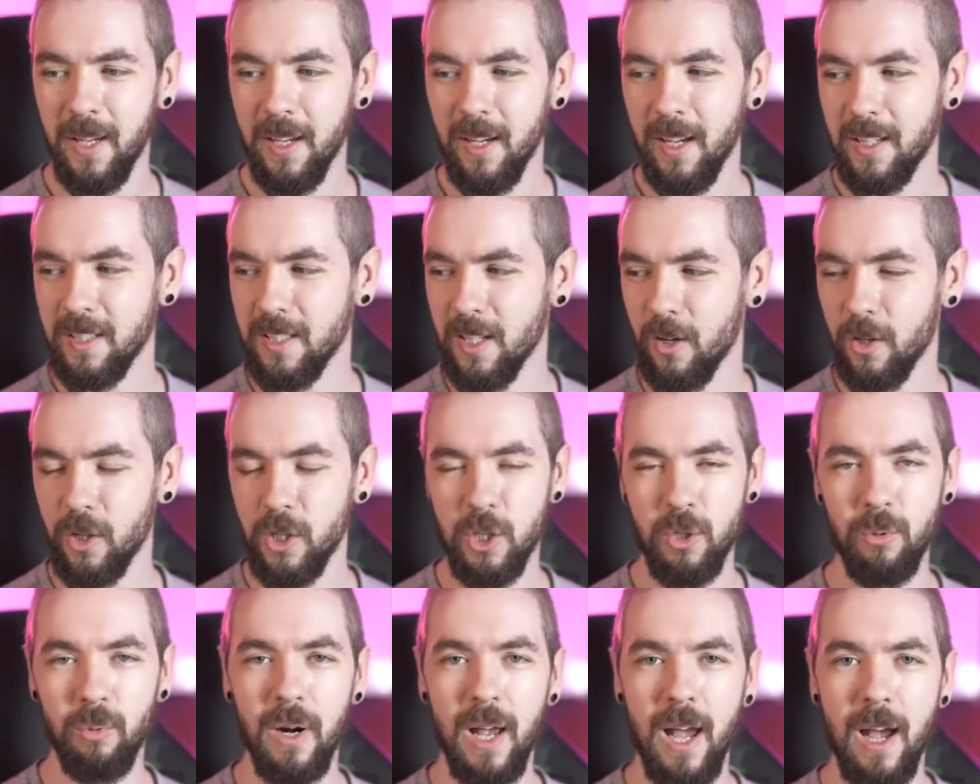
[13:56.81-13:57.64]
As long as
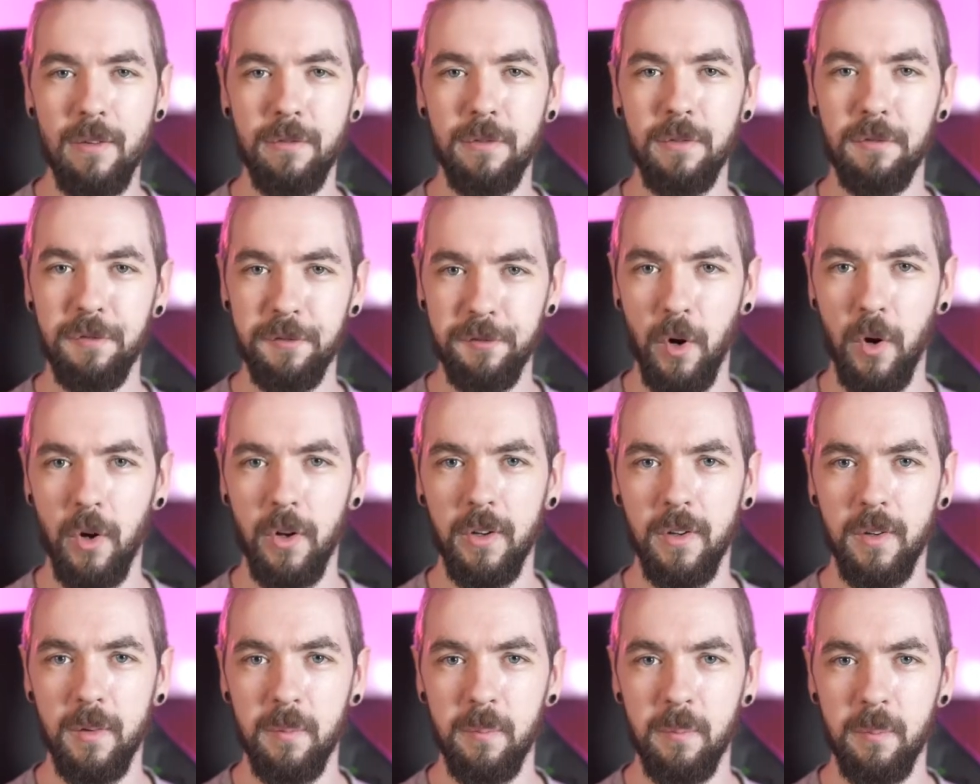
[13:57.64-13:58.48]
you were having
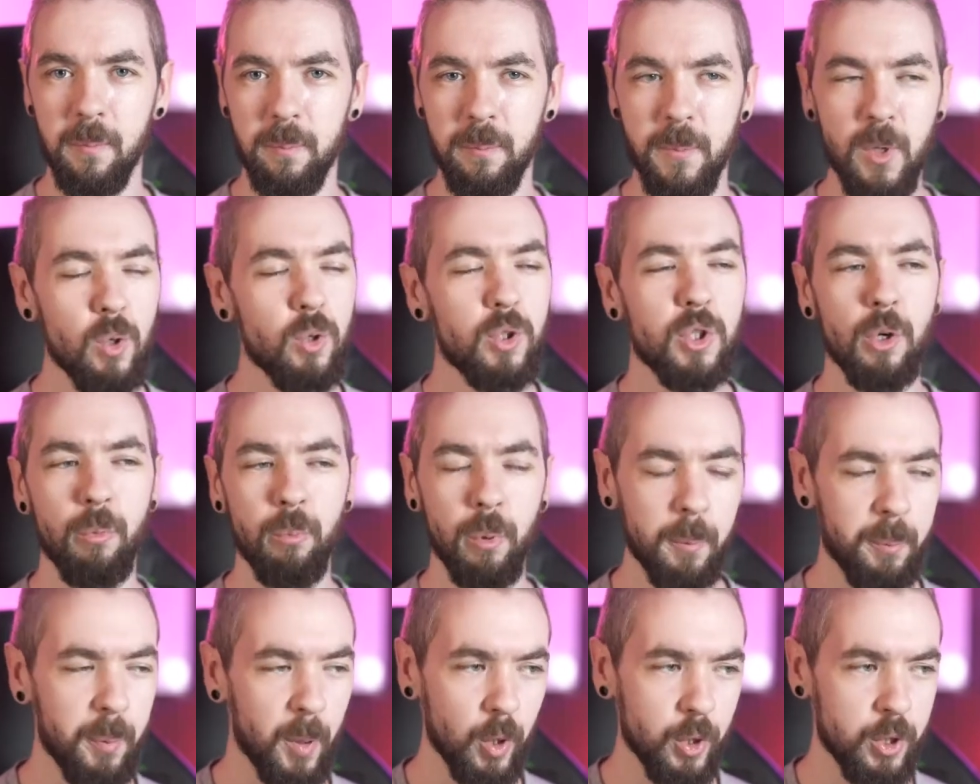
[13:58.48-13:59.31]
fun, YouTube
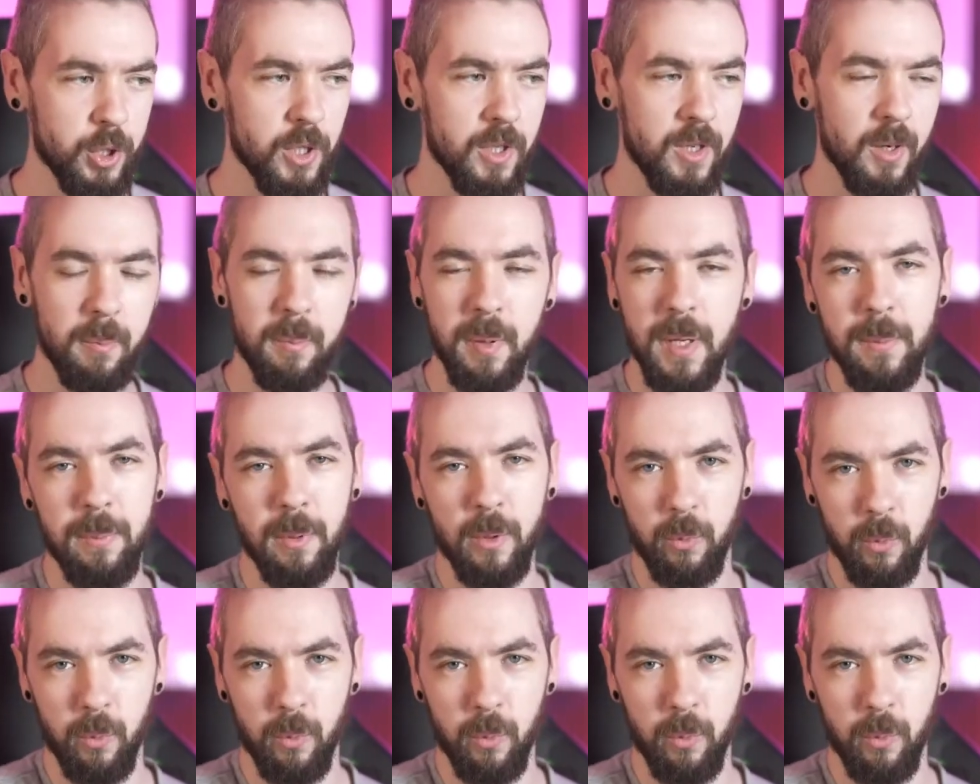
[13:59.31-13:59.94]
would push it and people